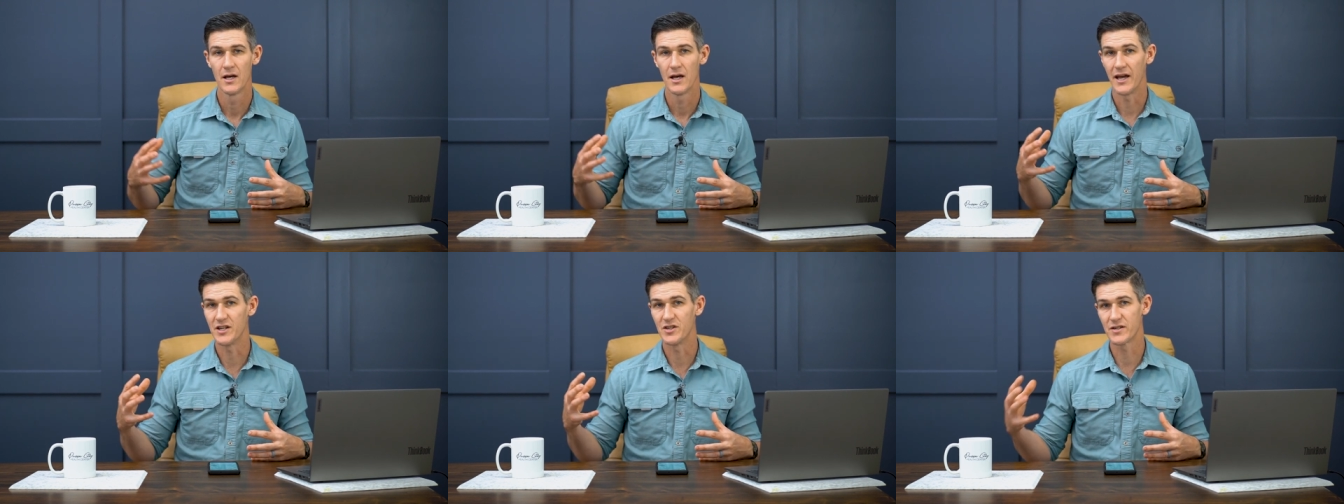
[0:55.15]

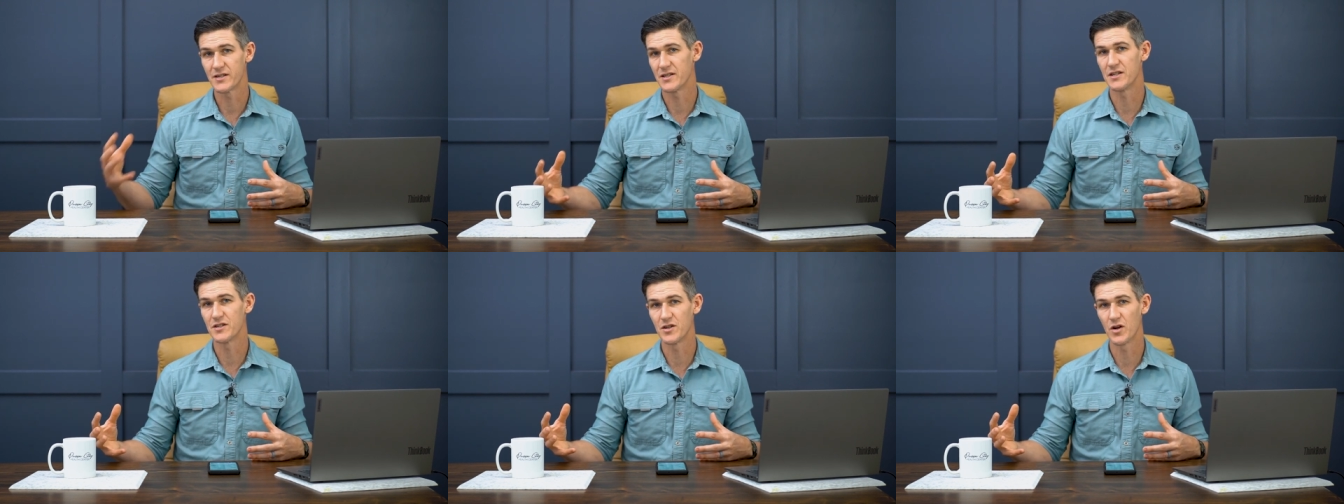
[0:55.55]
It just
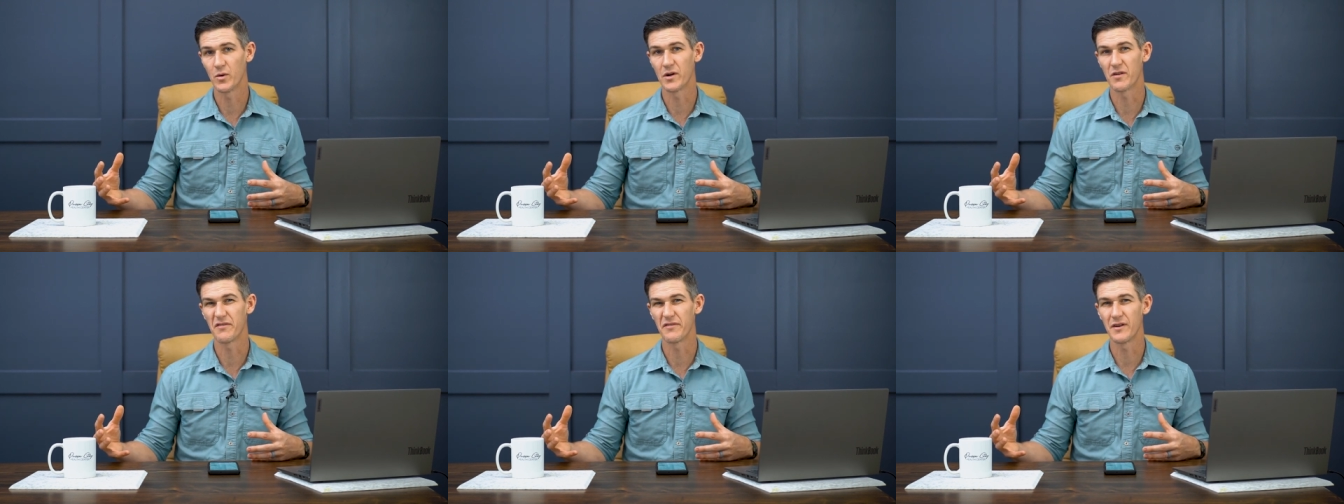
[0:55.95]
needs no
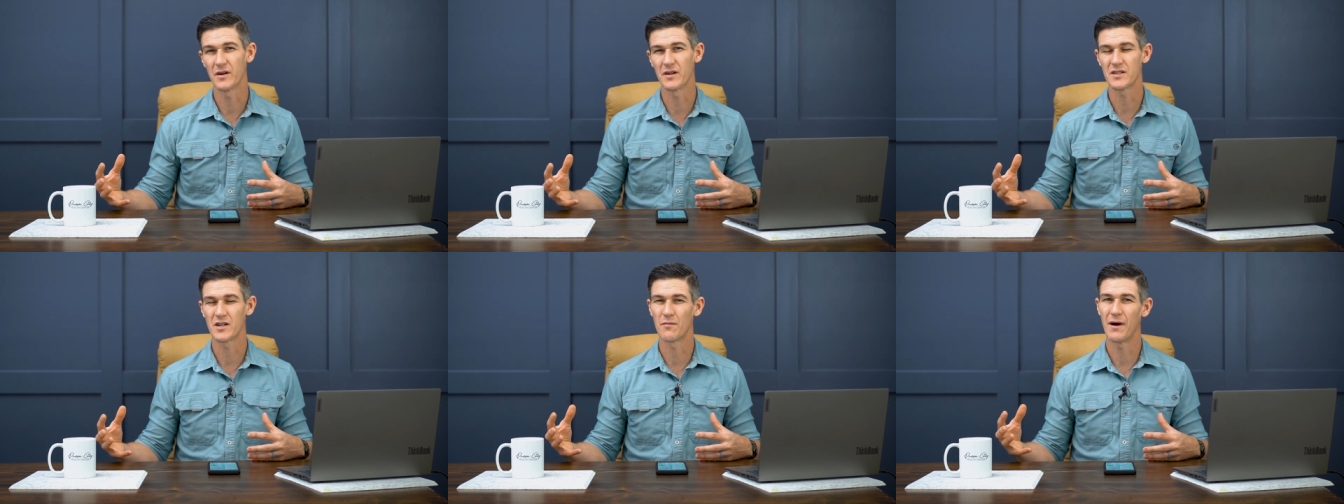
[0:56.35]

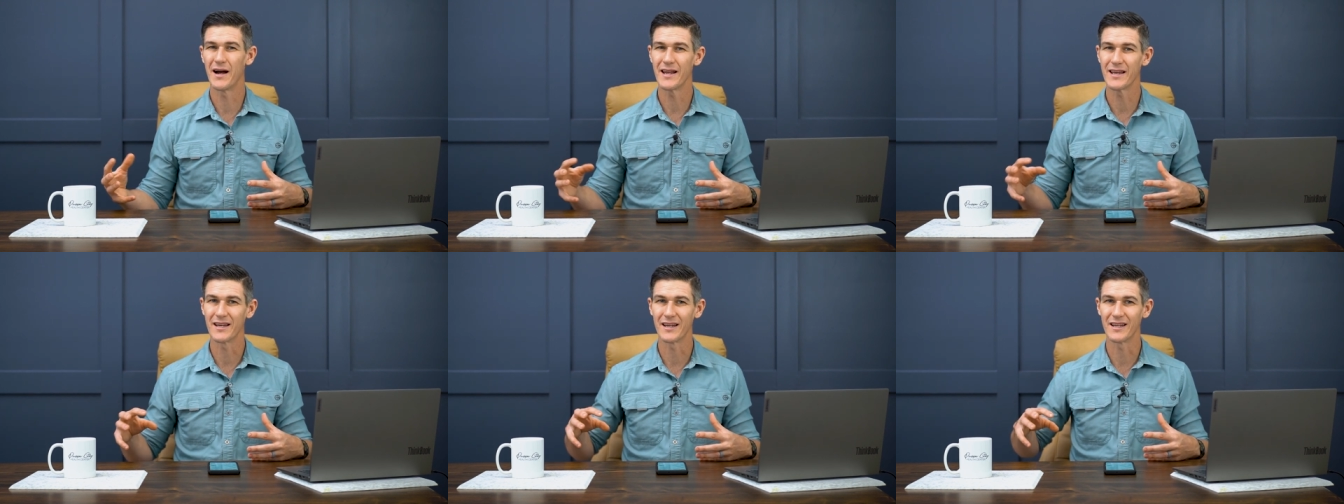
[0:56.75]
interference, and our
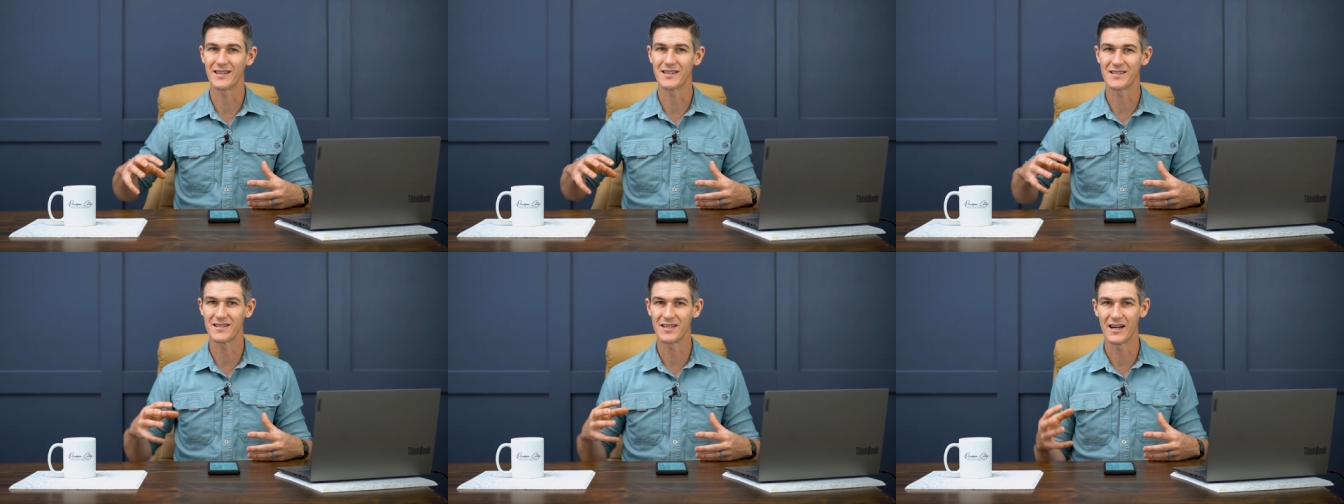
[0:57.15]
body can get
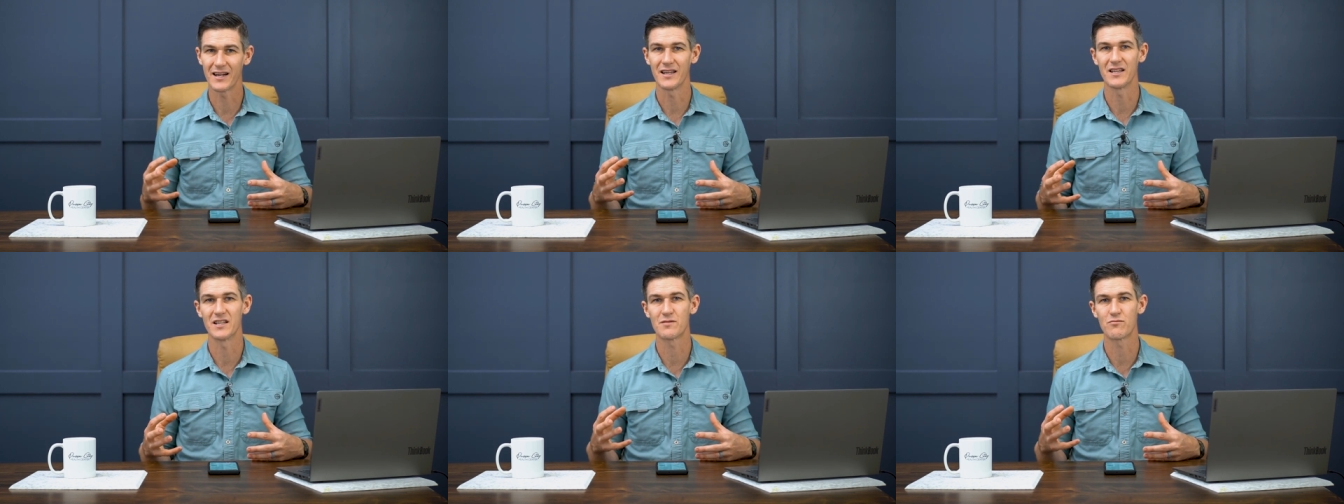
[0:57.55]
stuck
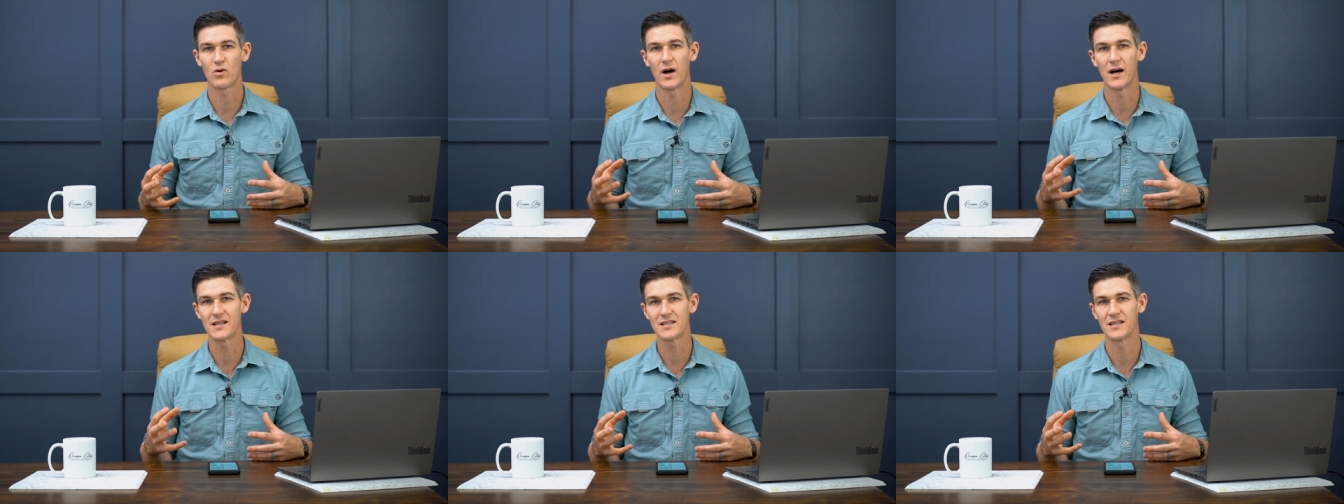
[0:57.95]
in this
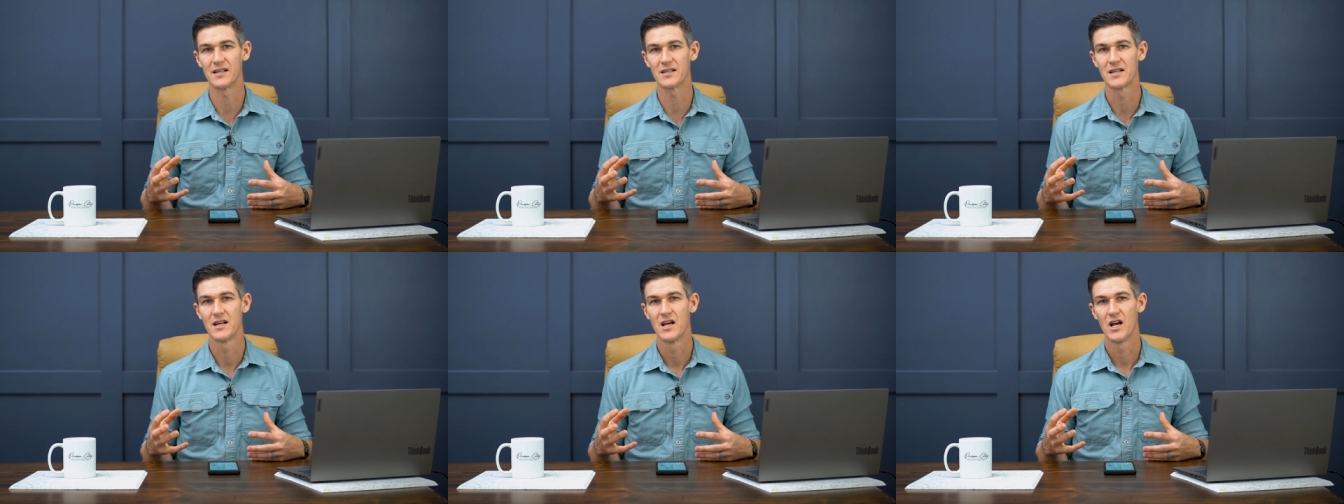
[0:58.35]
process